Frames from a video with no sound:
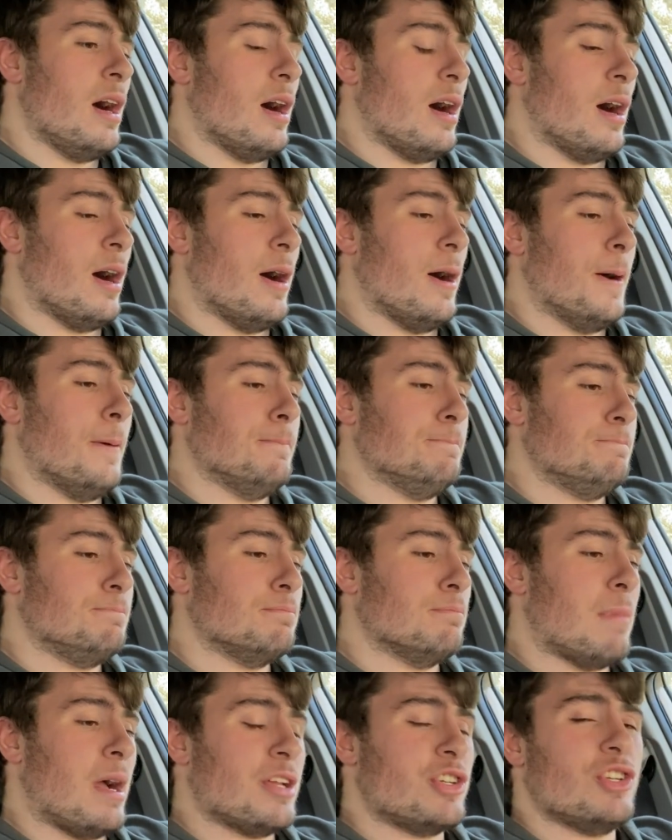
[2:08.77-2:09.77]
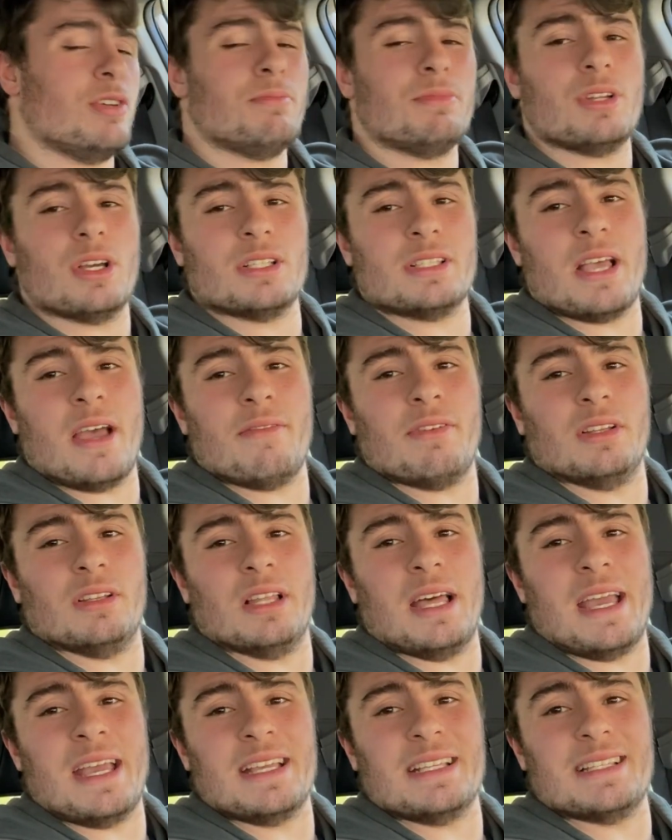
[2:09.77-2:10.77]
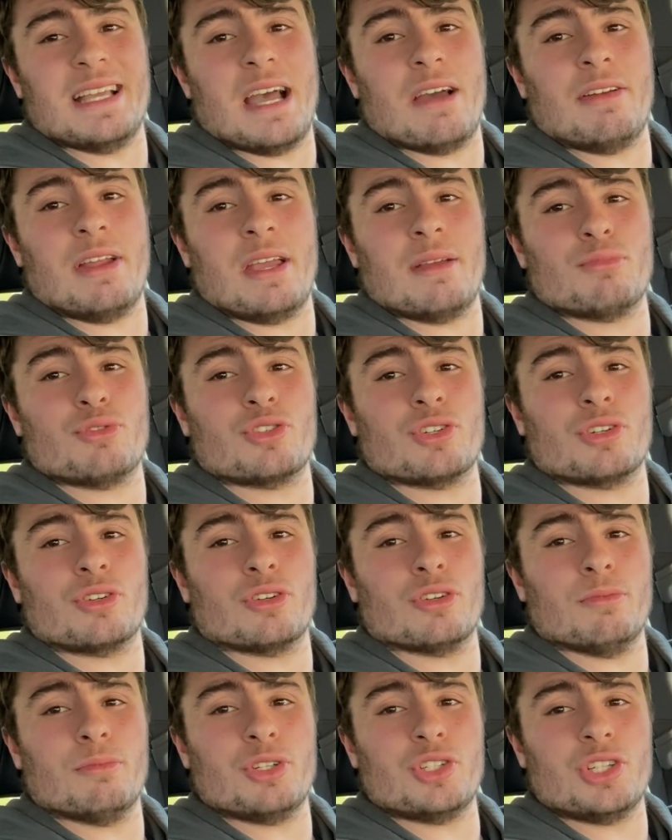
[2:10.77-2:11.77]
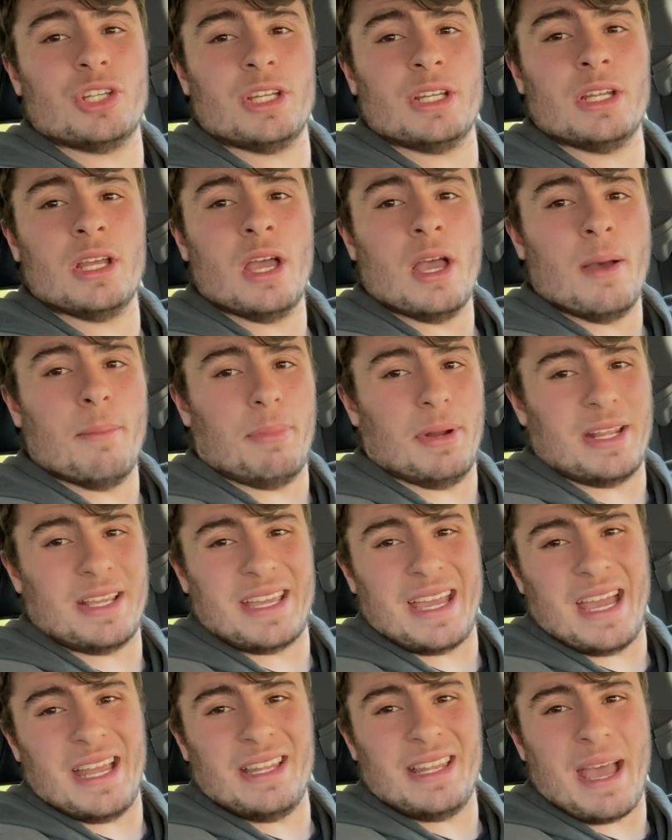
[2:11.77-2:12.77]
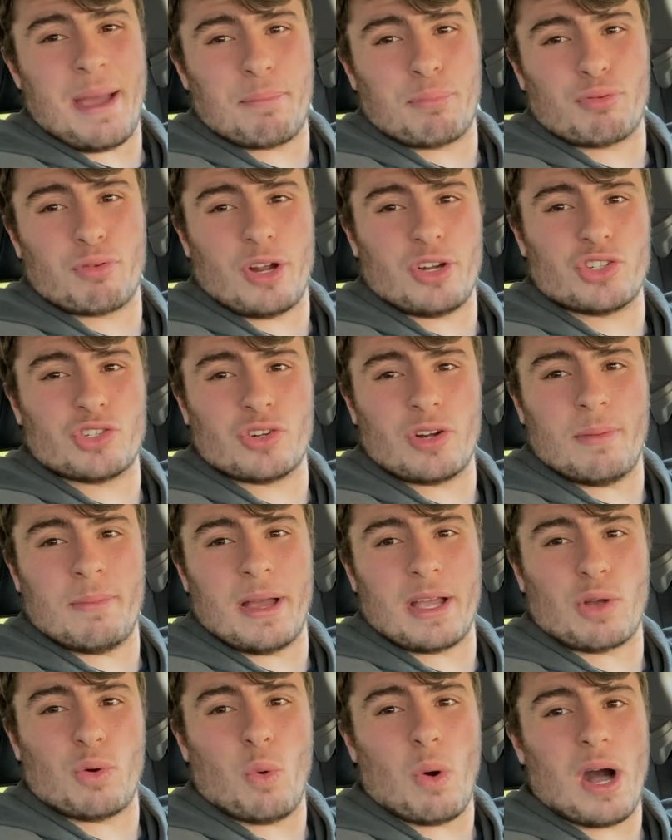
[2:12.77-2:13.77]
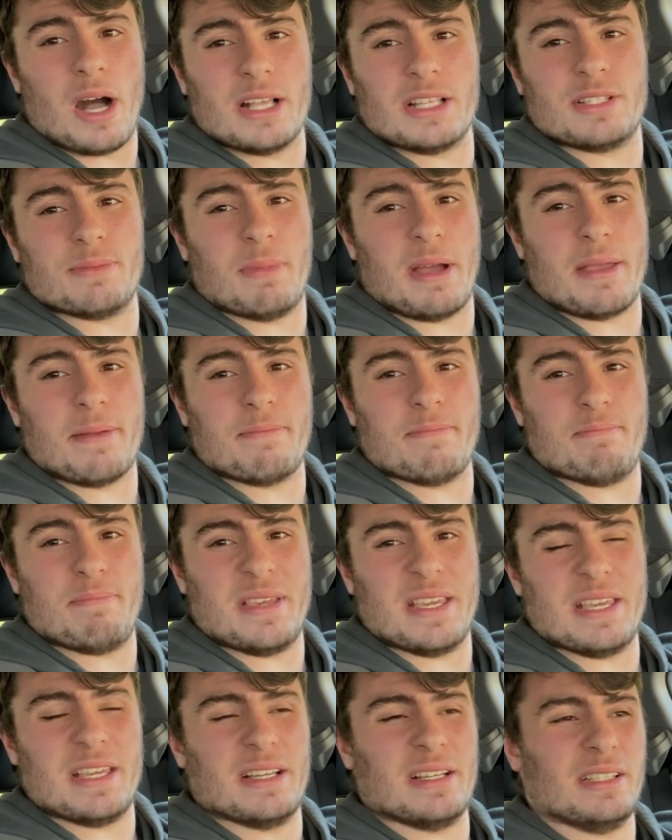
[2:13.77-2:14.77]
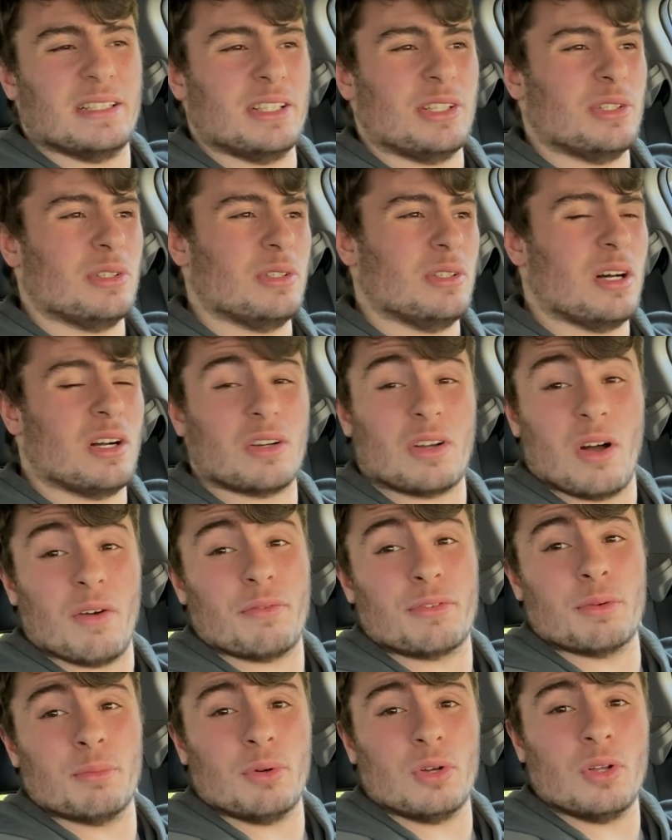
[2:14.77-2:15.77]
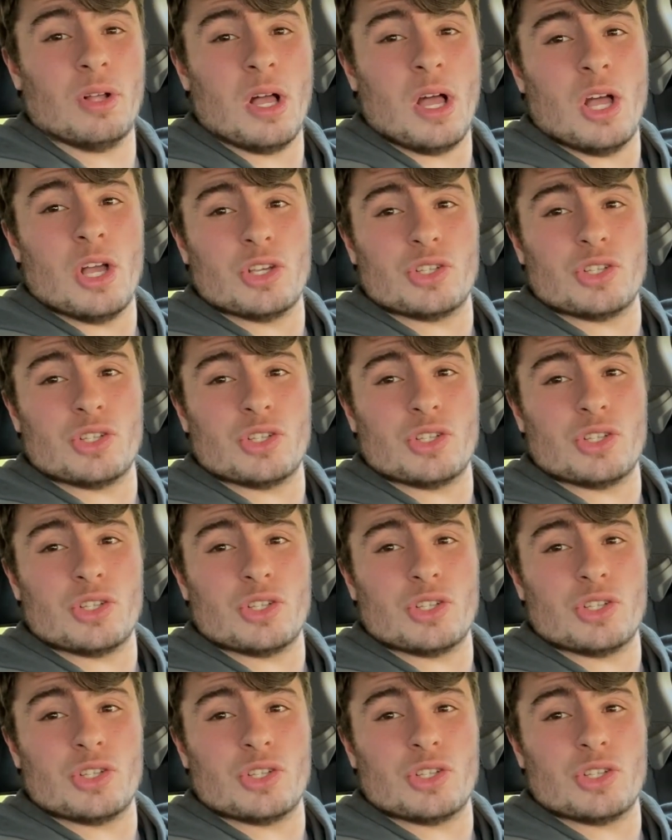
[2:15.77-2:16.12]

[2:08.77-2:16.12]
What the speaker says: My gym does have a laying down hamstring curl machine, but again, that pressure on my quads might be a little uncomfortable.